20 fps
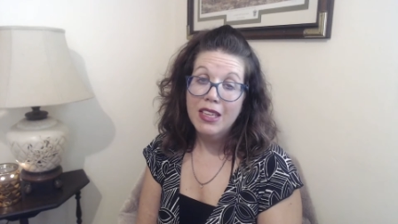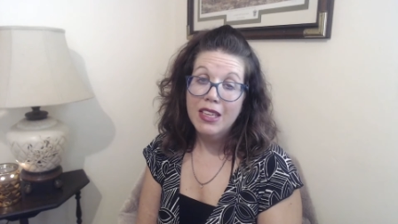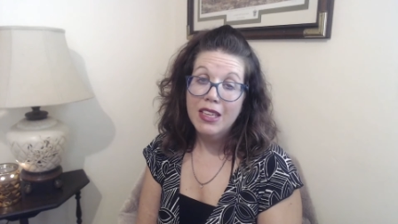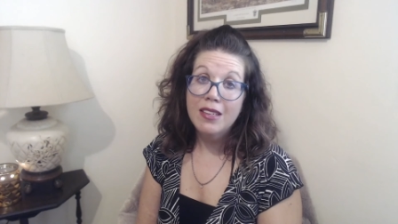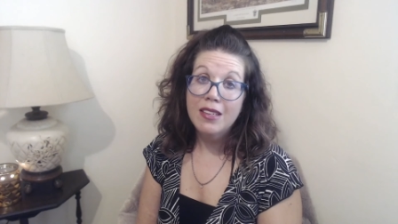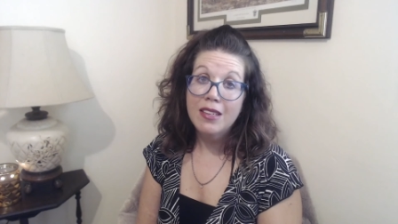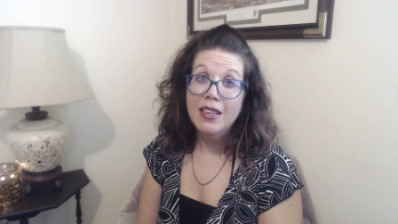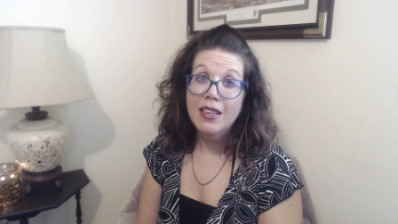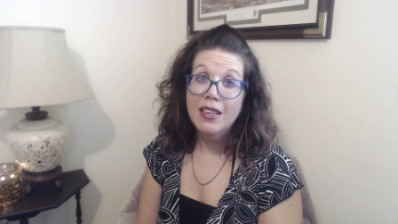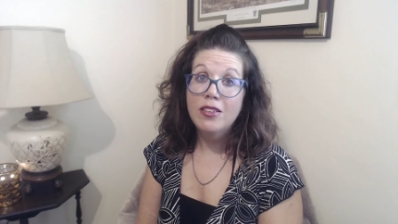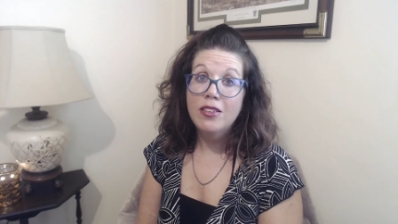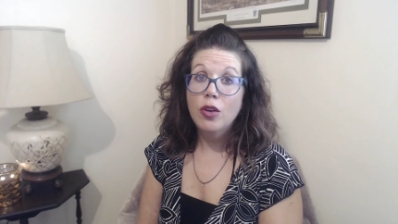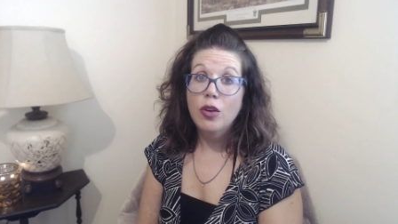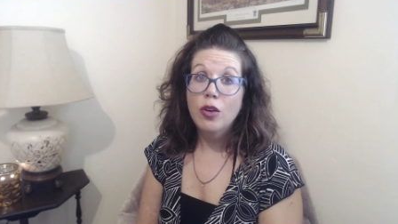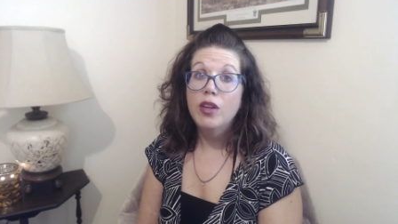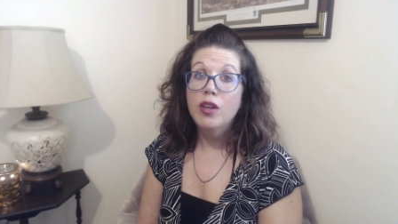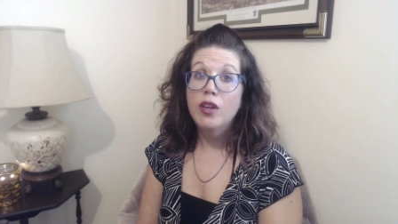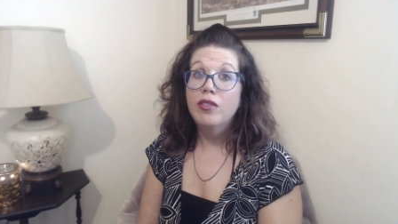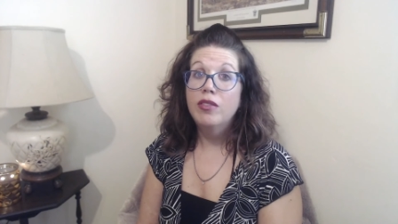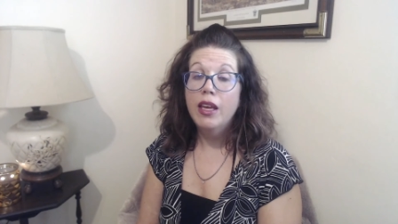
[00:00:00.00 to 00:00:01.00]
things, and
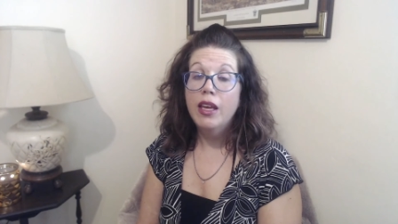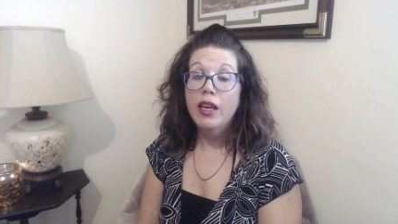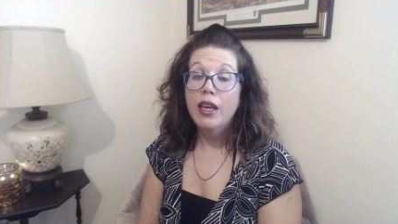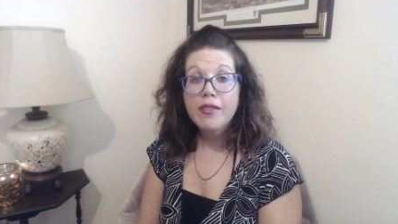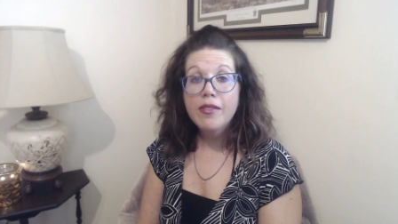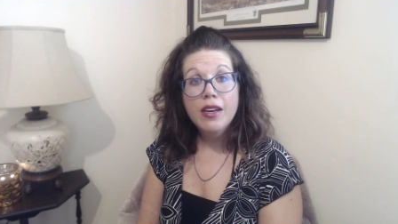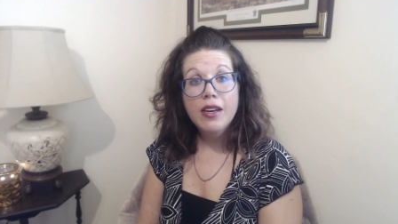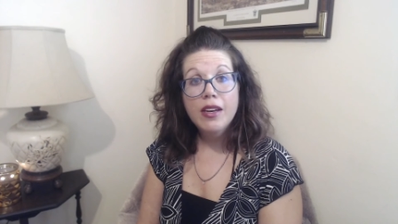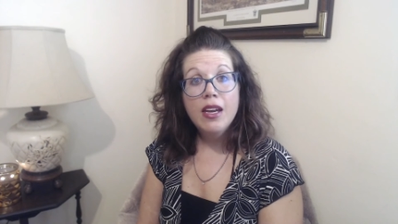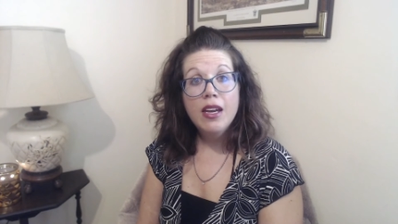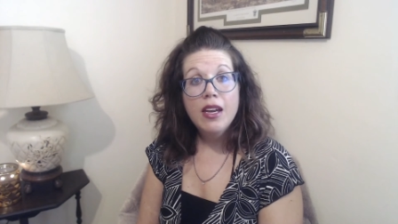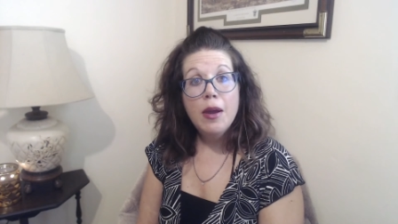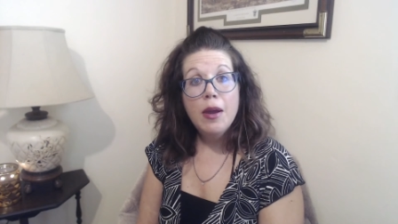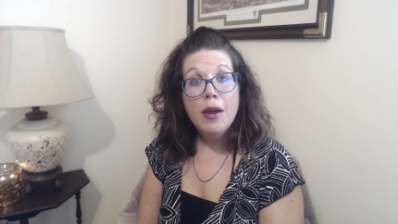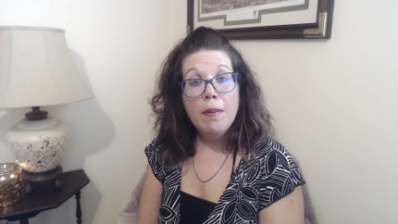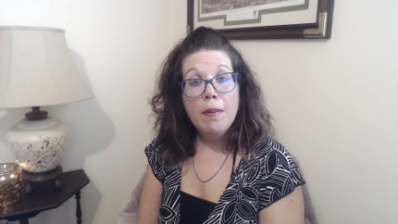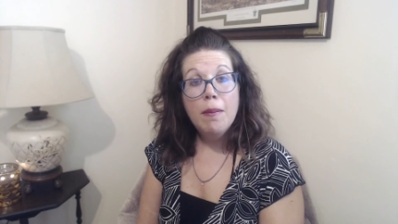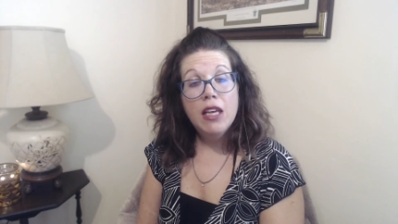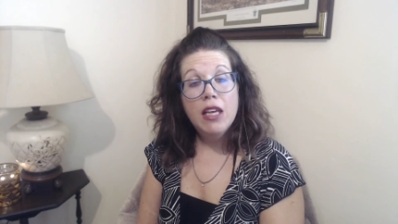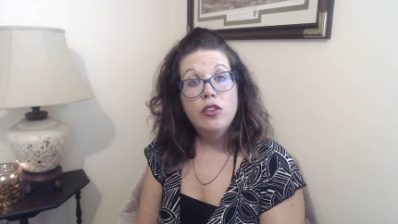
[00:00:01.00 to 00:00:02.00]
so if life
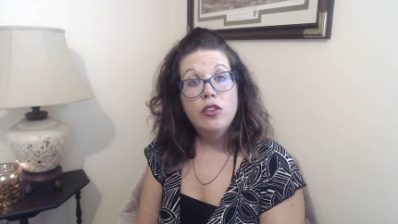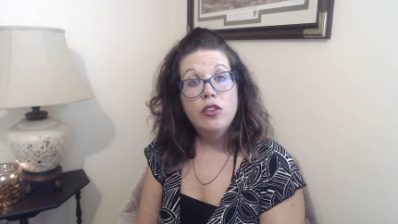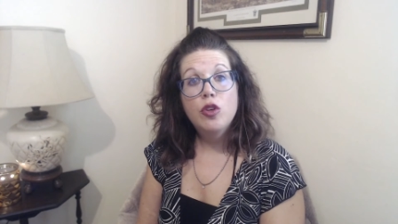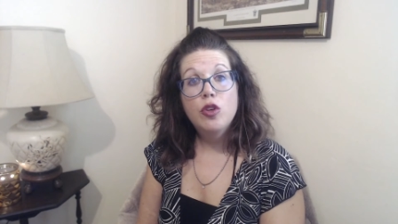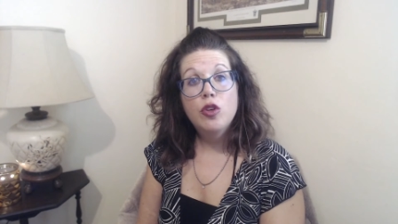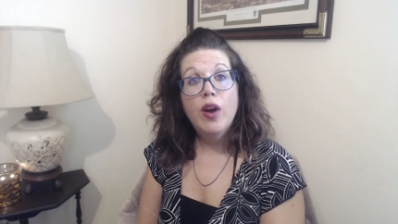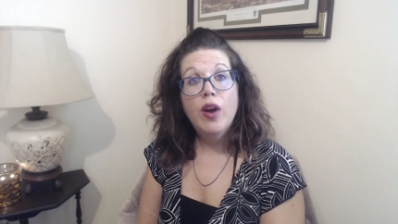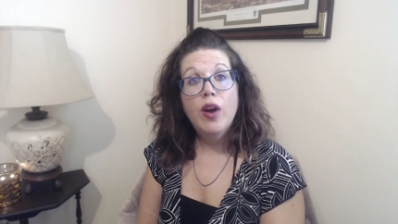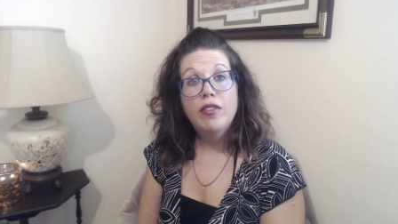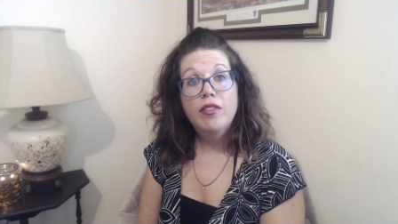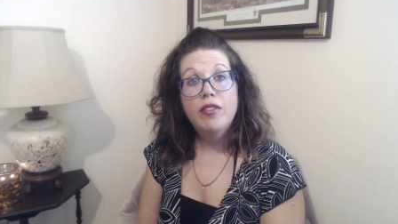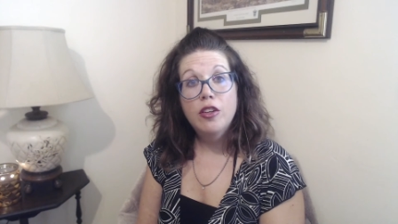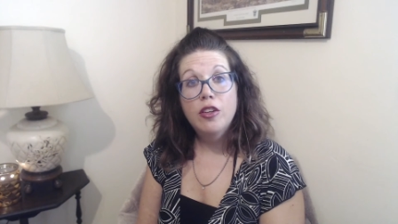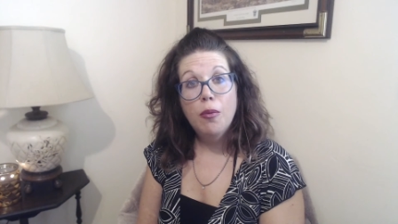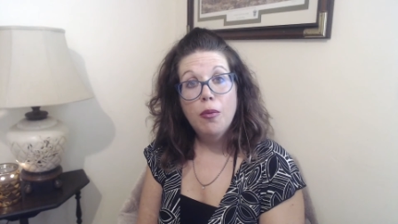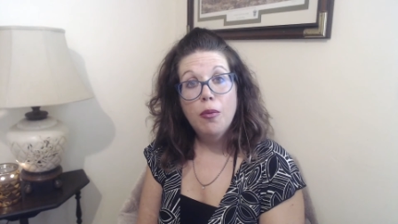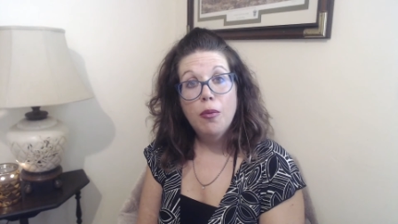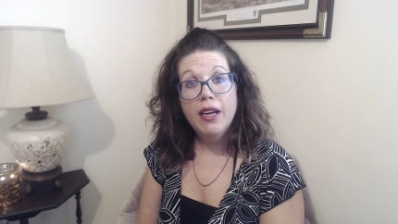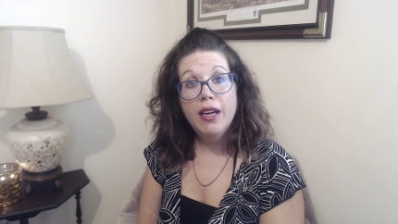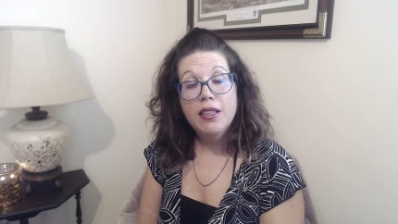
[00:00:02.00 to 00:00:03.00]
makes it so you have to
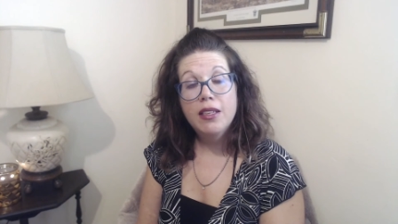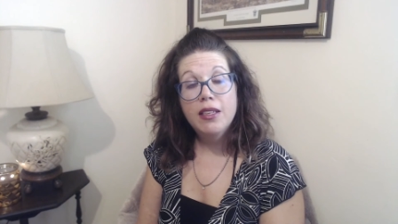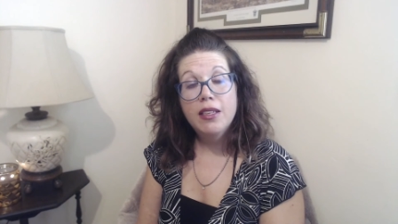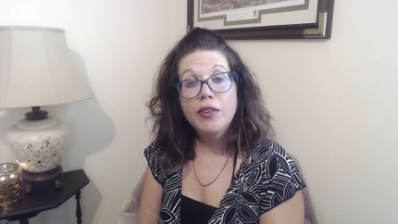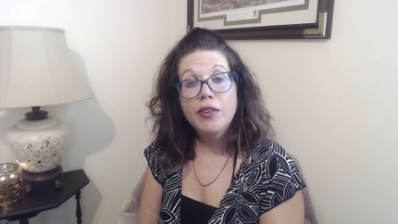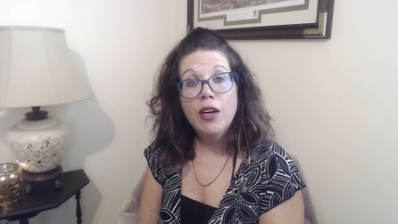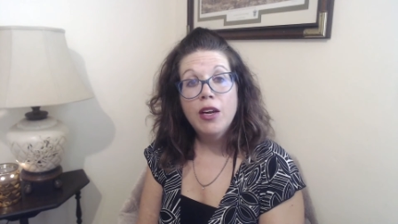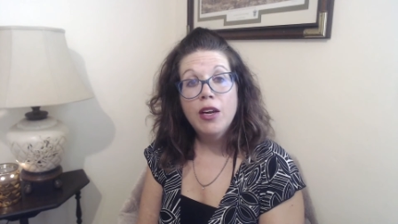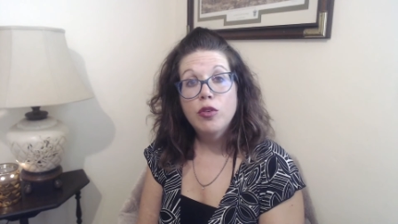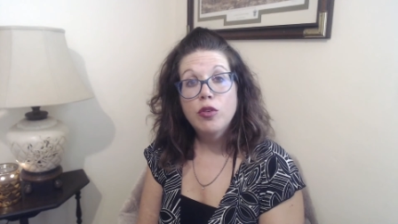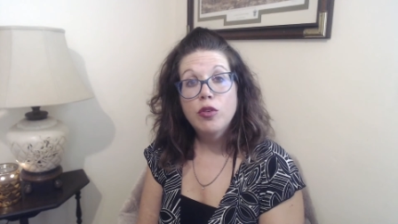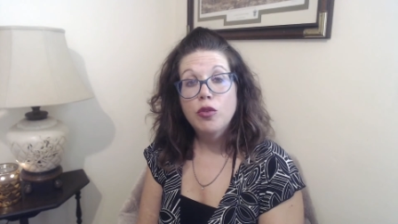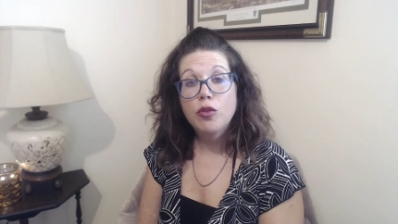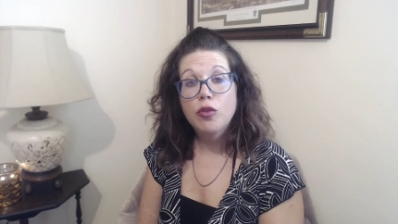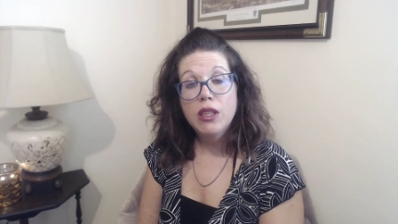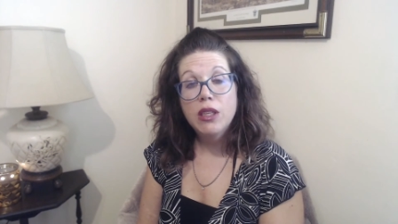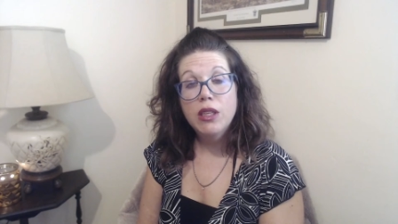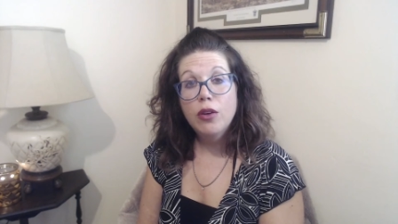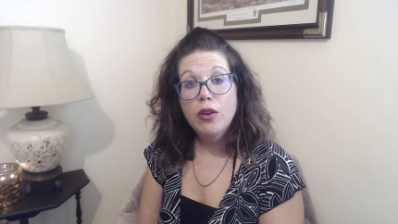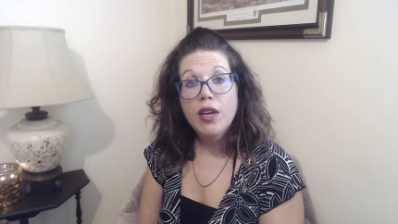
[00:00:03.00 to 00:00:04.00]
go buy a different house or
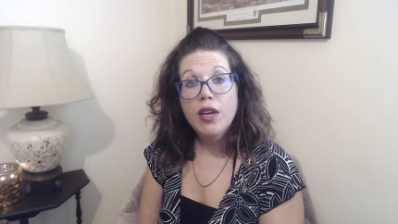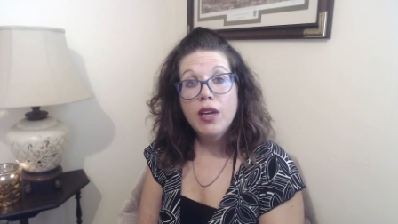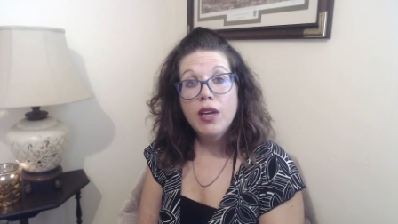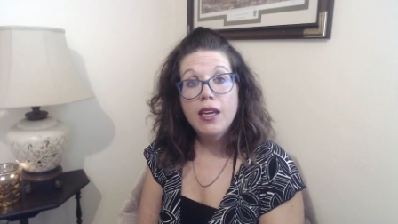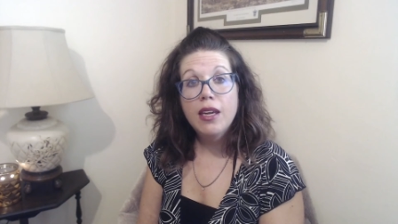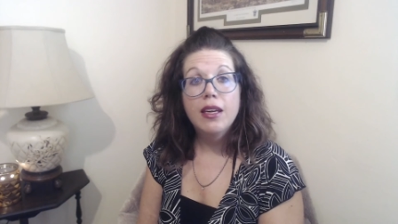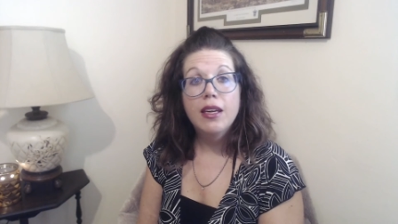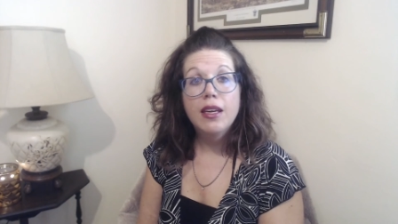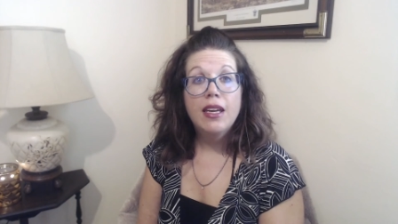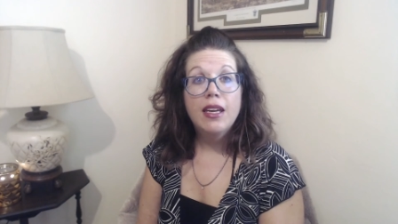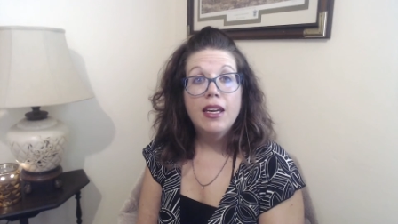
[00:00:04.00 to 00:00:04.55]
relocate,